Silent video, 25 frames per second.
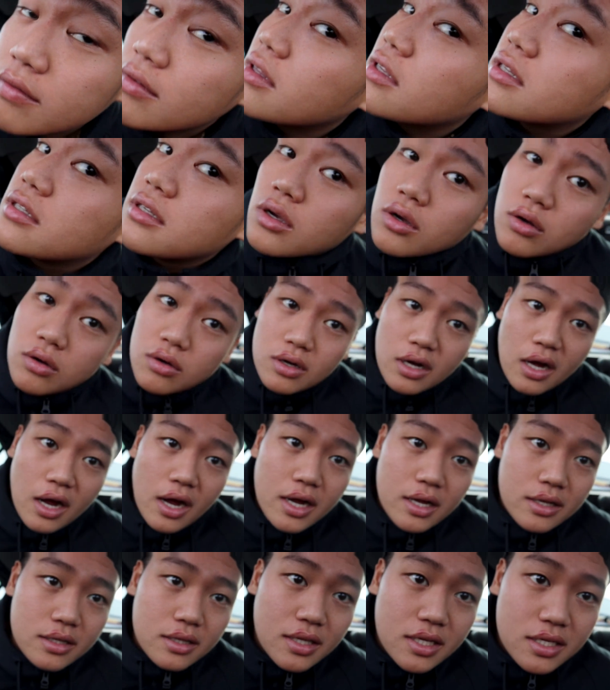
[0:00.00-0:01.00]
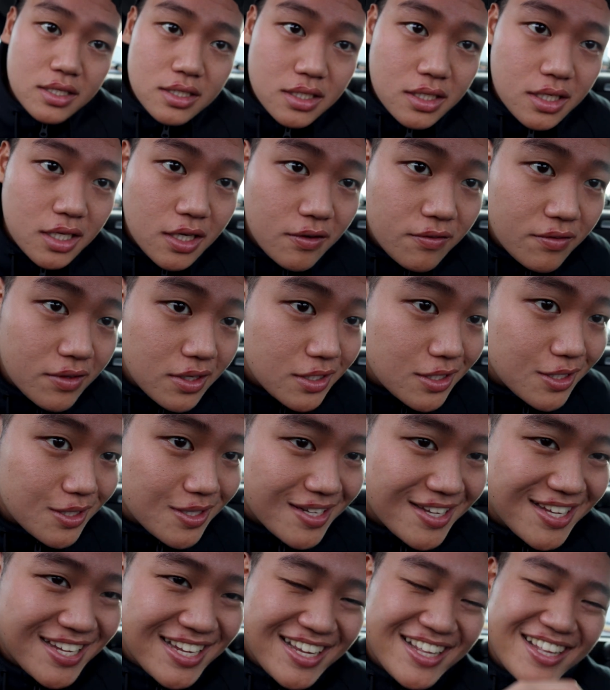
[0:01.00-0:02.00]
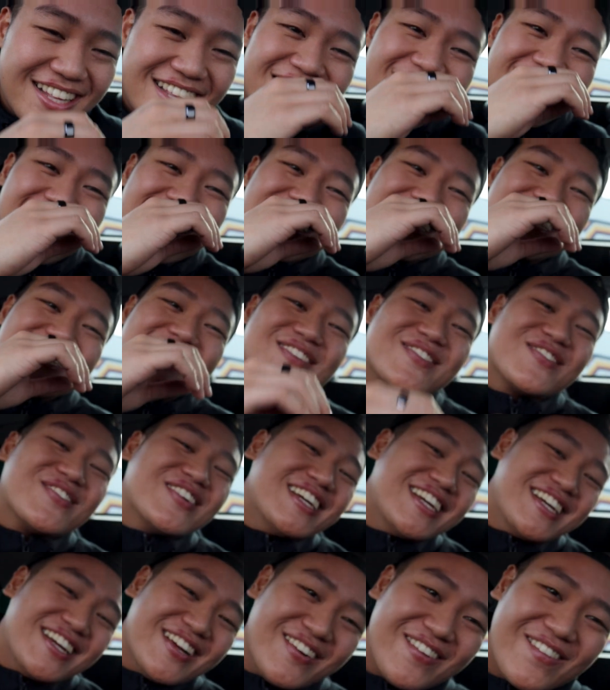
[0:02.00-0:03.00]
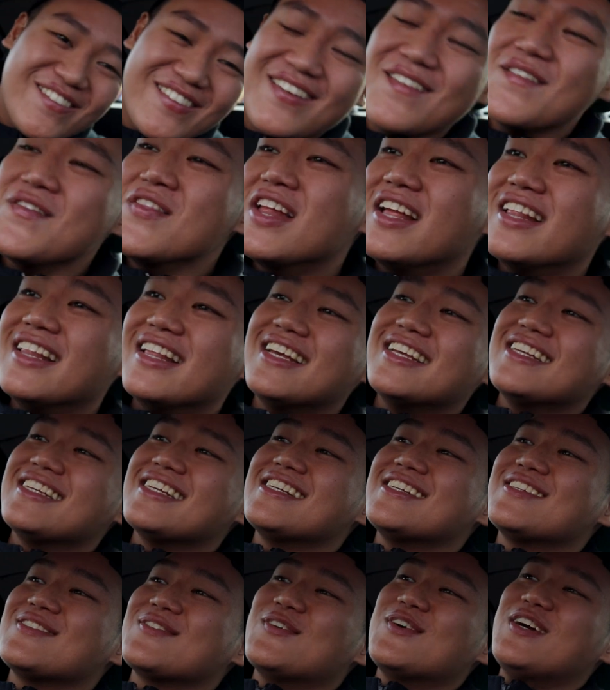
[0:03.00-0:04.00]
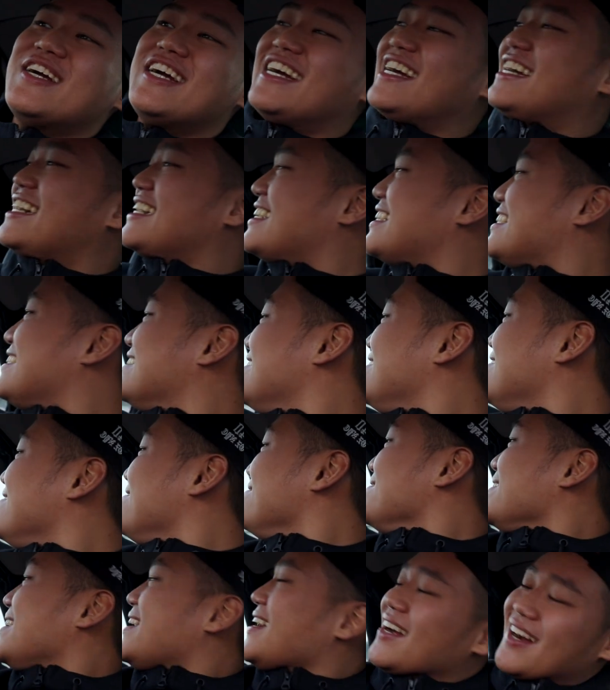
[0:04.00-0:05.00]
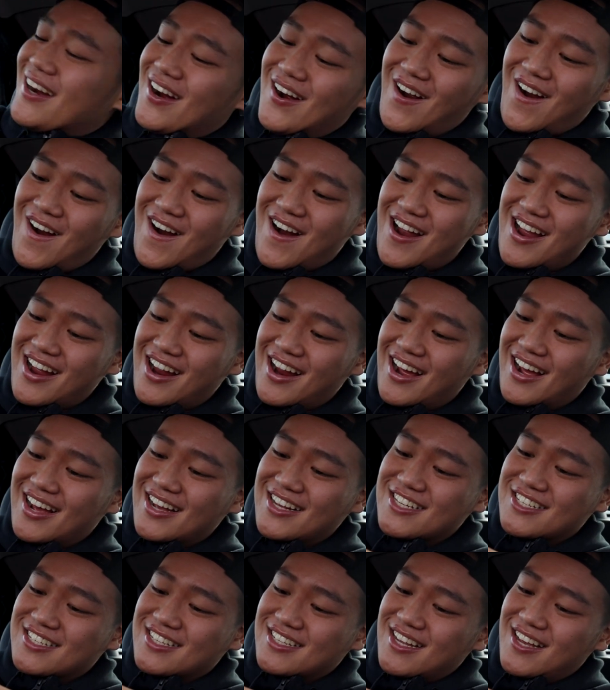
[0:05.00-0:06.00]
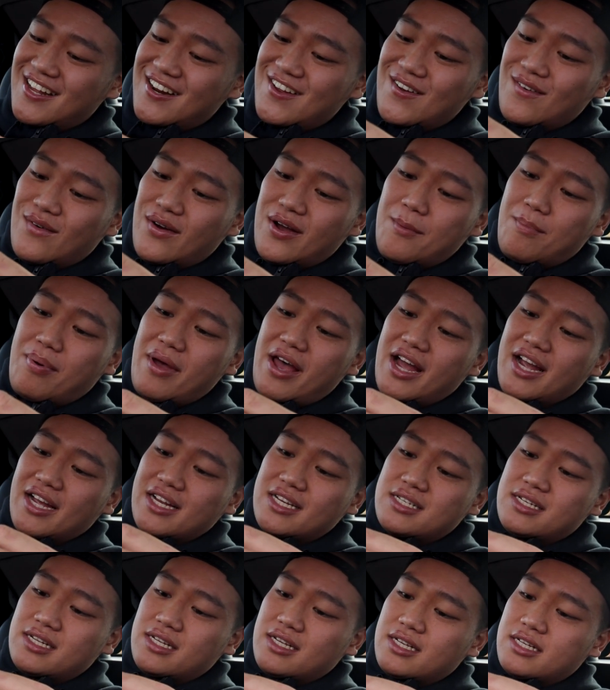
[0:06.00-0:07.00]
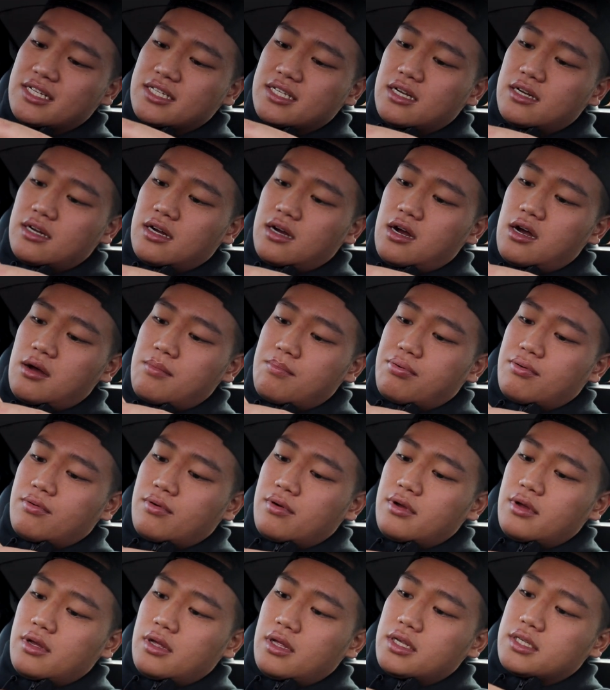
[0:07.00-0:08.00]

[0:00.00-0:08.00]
So let's see if this is weird. All right, guys. Anyway, packaging is on point.